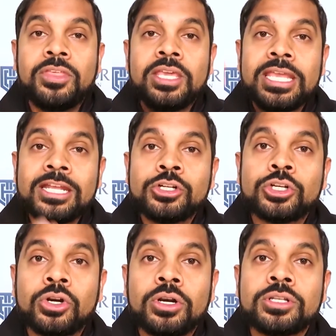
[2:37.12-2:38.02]
the
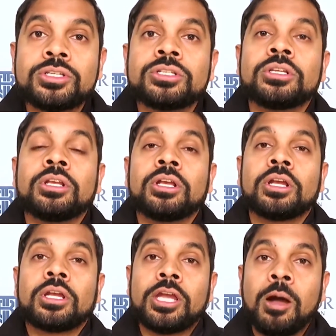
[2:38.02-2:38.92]
insurance
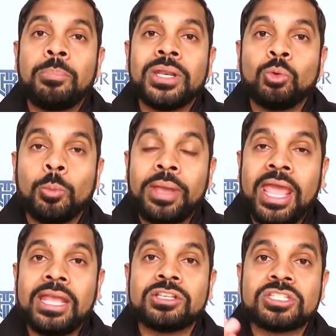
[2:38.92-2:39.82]
company will
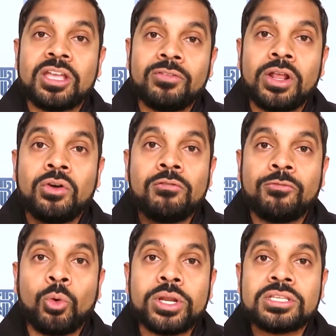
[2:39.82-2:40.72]
pay
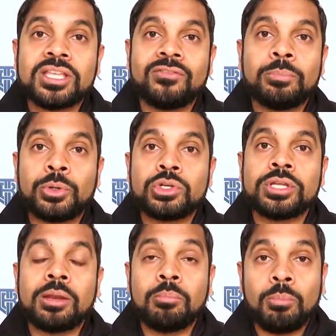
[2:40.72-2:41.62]

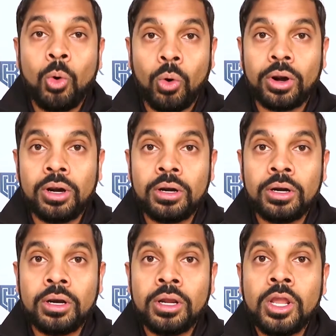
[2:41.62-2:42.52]
747% more
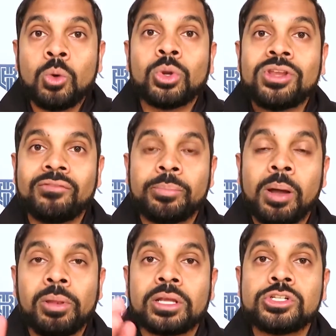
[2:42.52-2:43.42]
when you have a
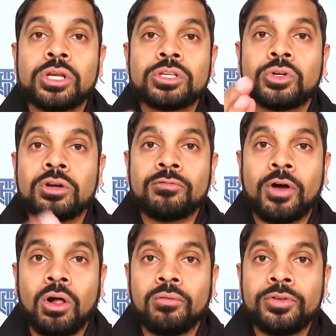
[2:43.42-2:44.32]
public adjuster
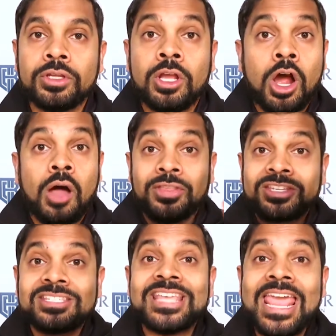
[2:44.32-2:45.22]
involved on
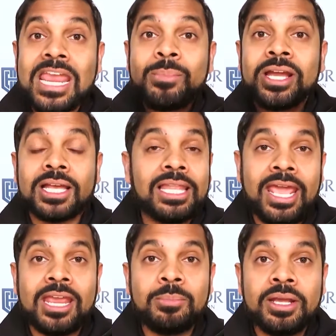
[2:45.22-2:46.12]
the same
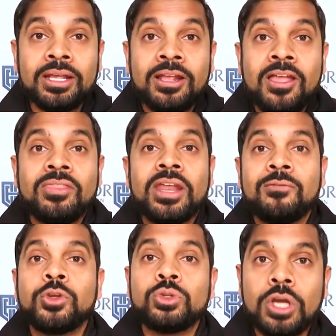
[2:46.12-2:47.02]
claim
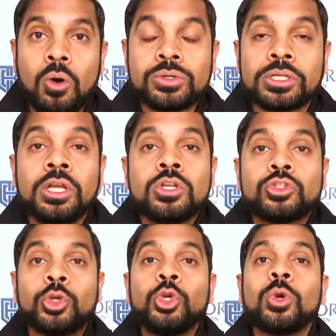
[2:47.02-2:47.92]
than if you
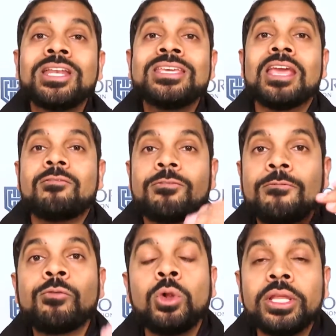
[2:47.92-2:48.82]
don't. So you can get
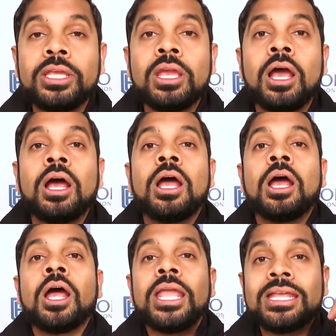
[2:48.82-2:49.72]
fully
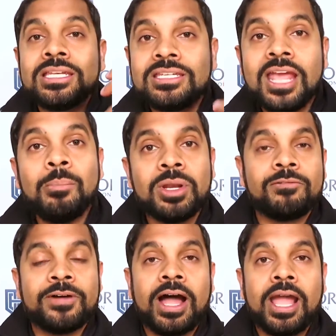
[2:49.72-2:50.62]

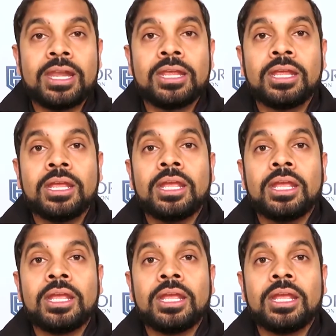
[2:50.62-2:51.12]
indemnified